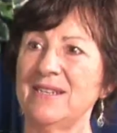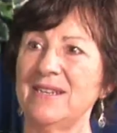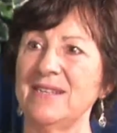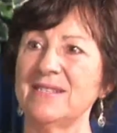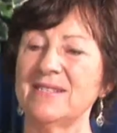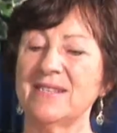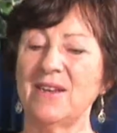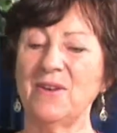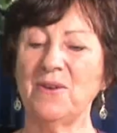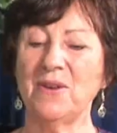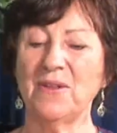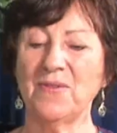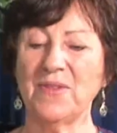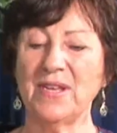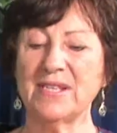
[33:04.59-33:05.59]
And so
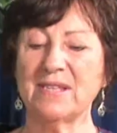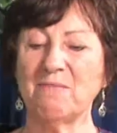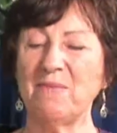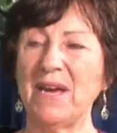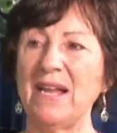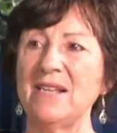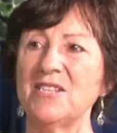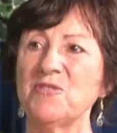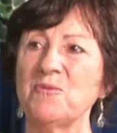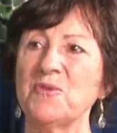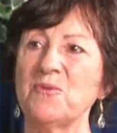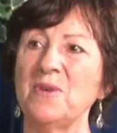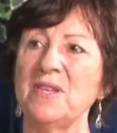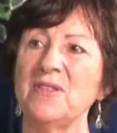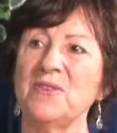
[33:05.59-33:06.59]
there's the balance
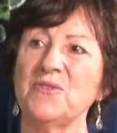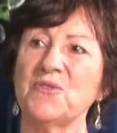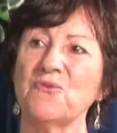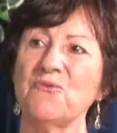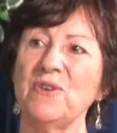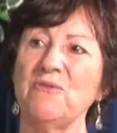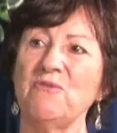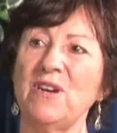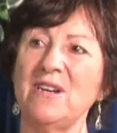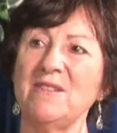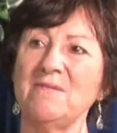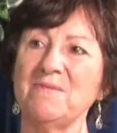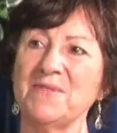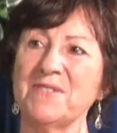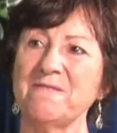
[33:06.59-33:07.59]
between those three
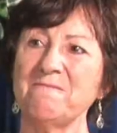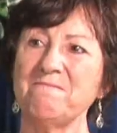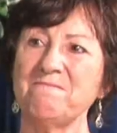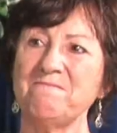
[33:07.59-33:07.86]
realms.